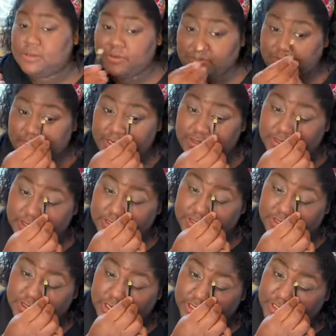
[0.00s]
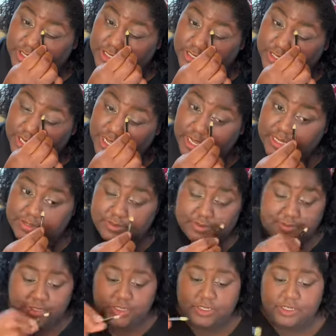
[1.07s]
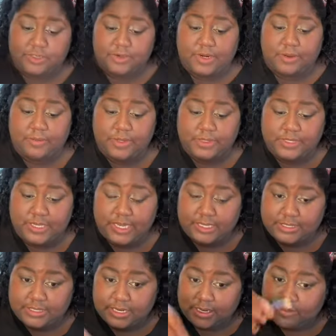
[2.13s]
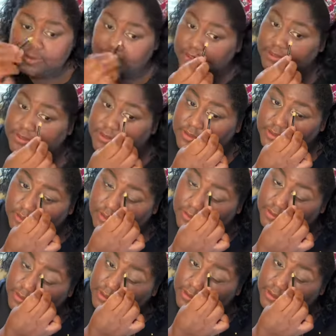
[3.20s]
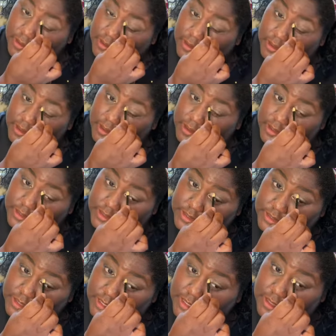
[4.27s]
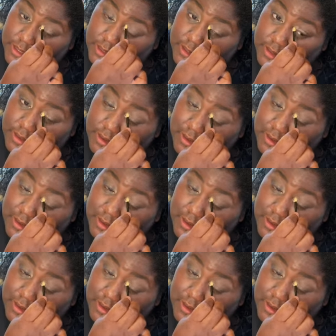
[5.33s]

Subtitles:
Read the instructions, guys. Well, I'm just gonna do it on both sides now because it's done.